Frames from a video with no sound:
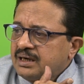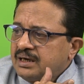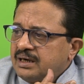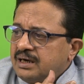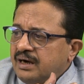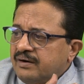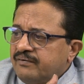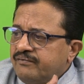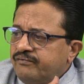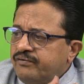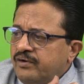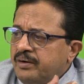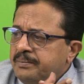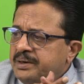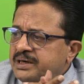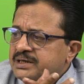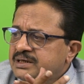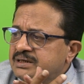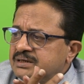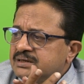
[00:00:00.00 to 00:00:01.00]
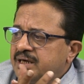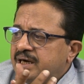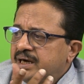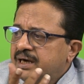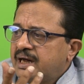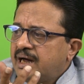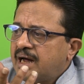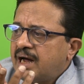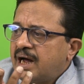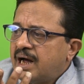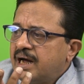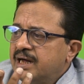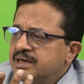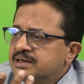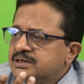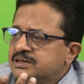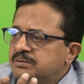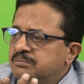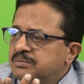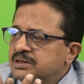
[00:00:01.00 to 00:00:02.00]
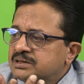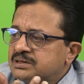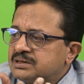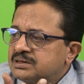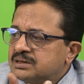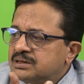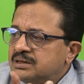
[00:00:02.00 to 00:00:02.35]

Confirmation that ISMS